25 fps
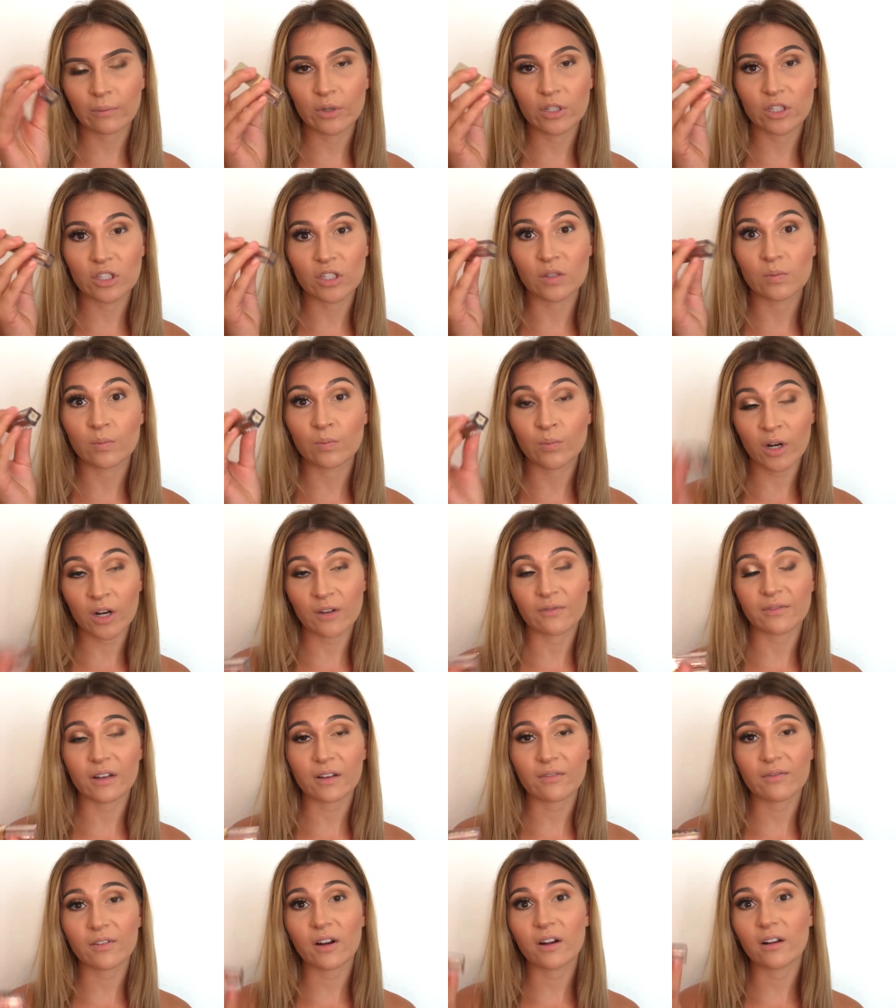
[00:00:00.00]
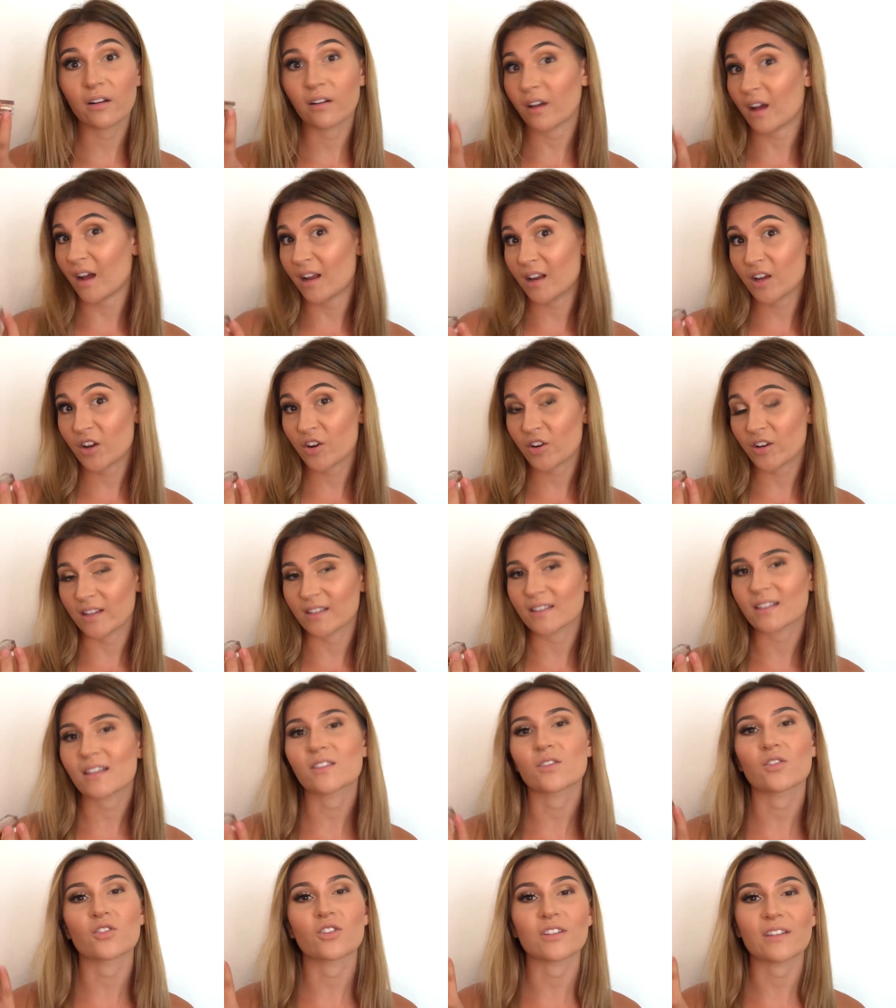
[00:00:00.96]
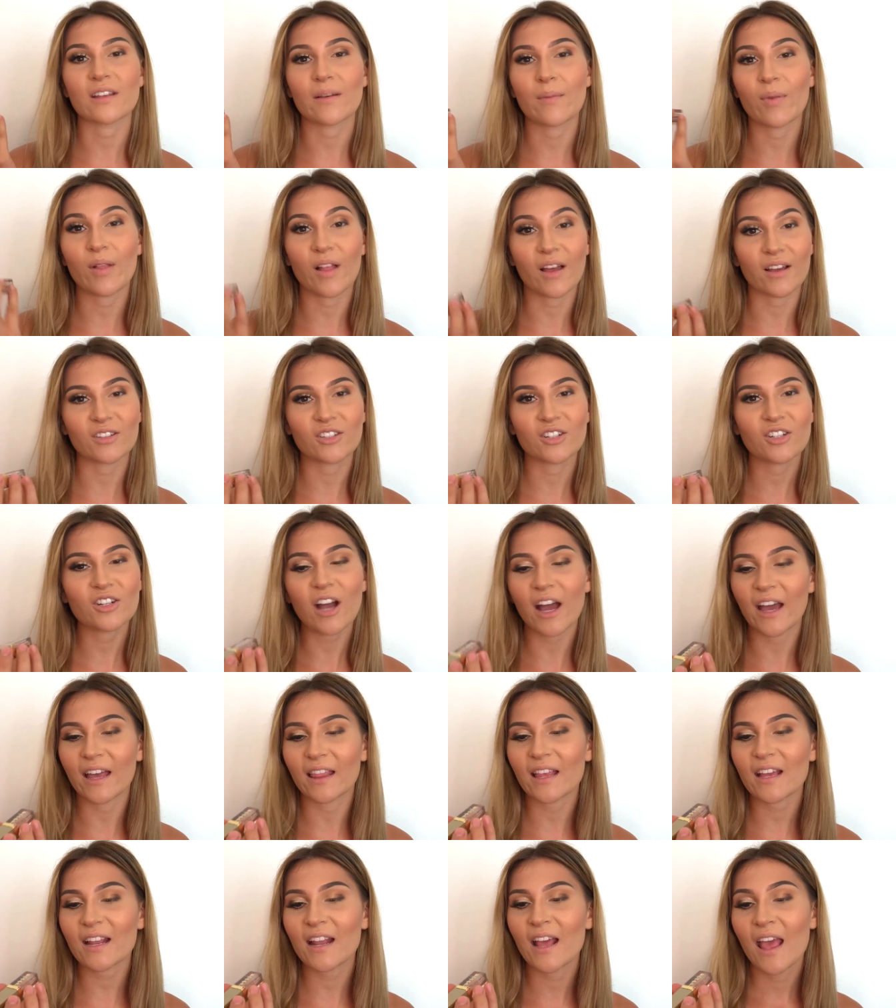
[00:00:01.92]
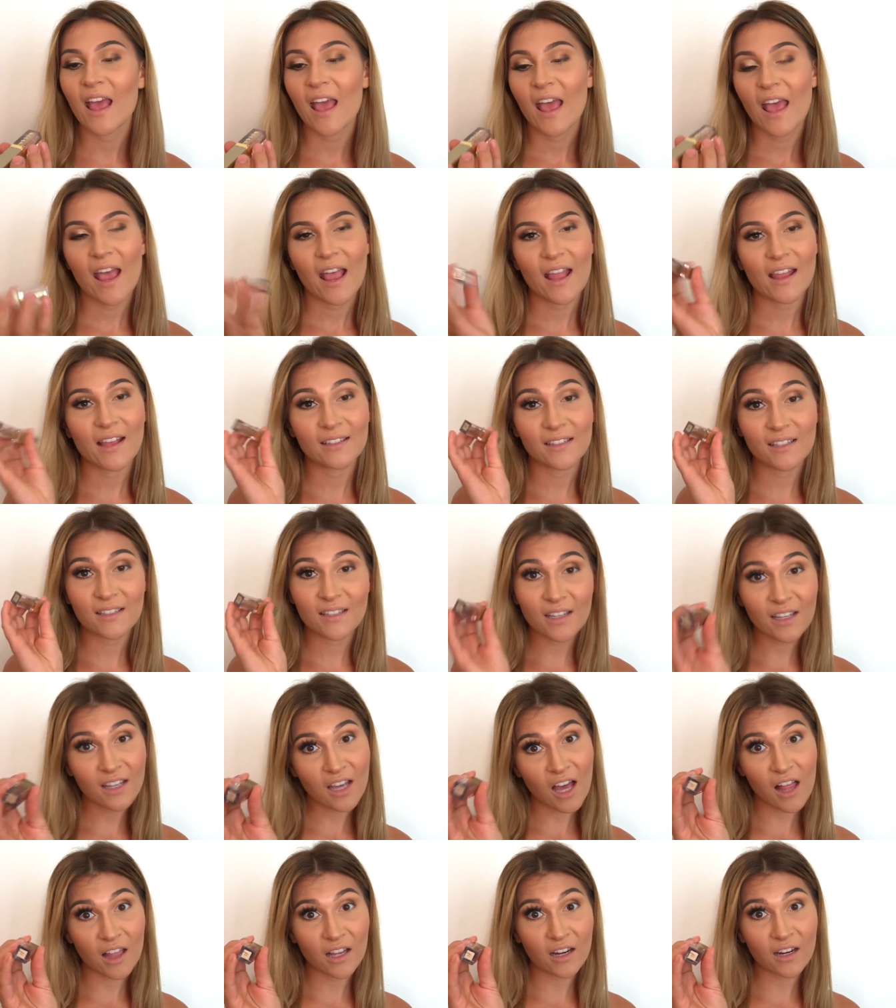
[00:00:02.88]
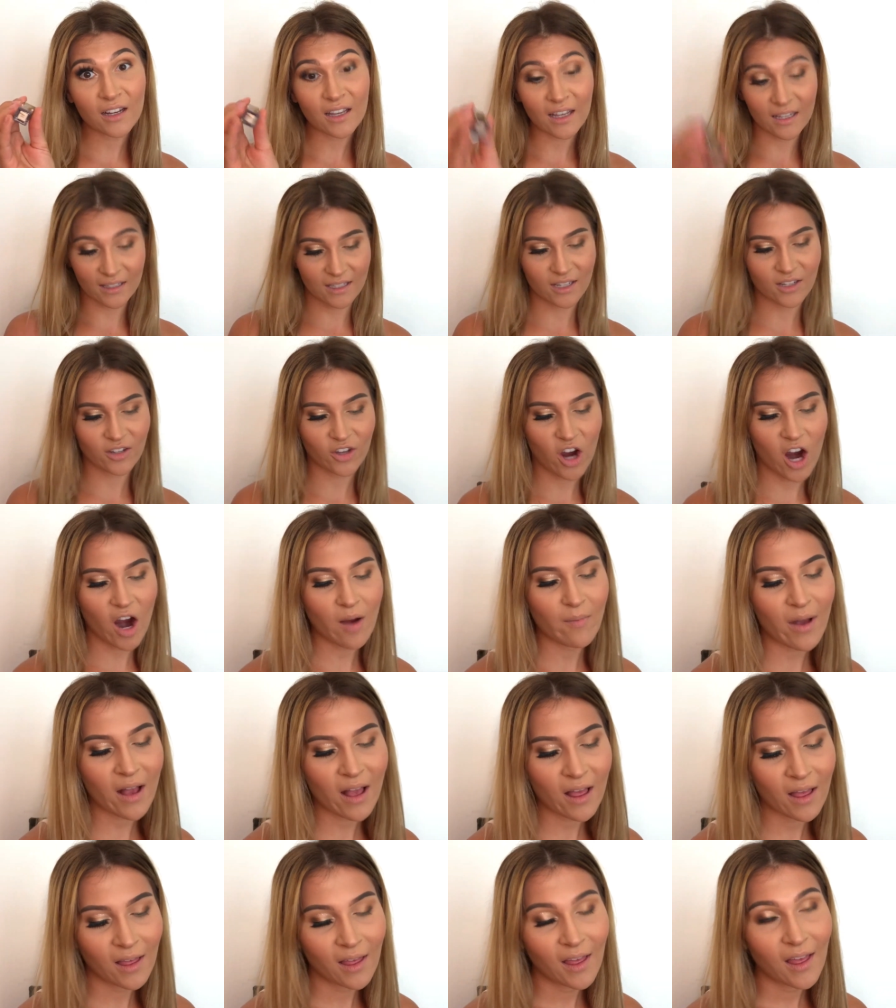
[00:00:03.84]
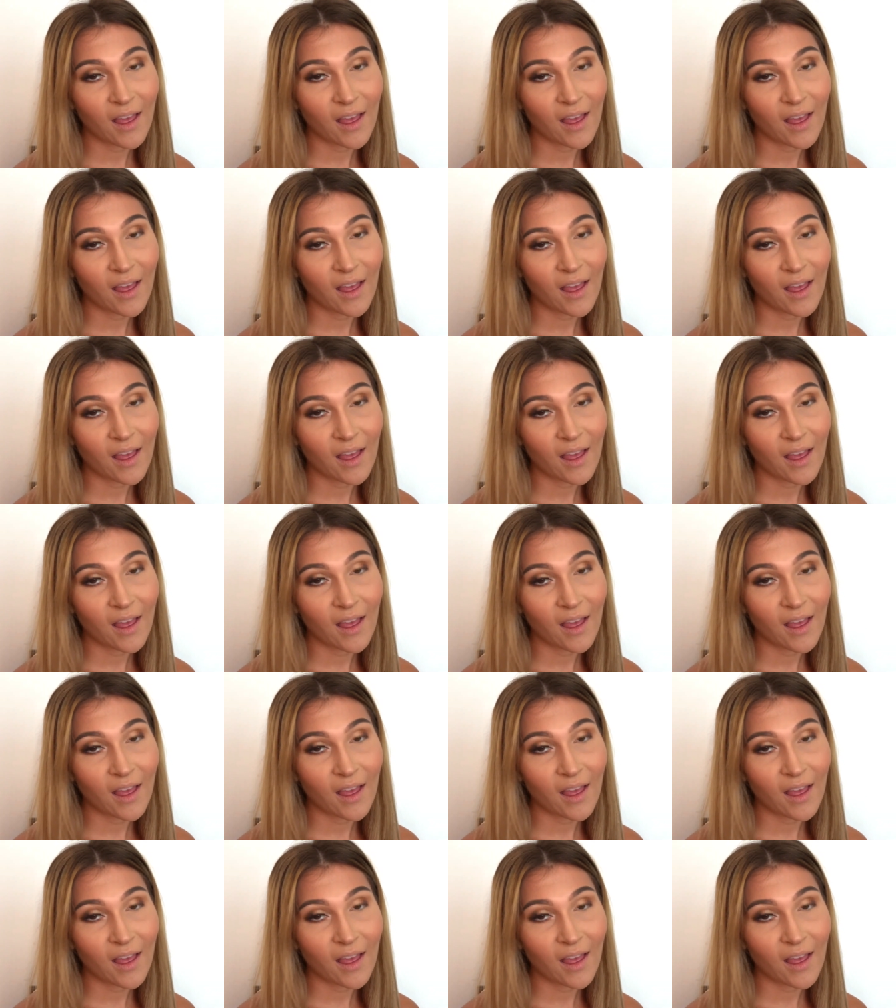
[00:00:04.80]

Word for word: which is perfect for cutting creases or just applying to your eyelid. And this is in color Kitten Karma.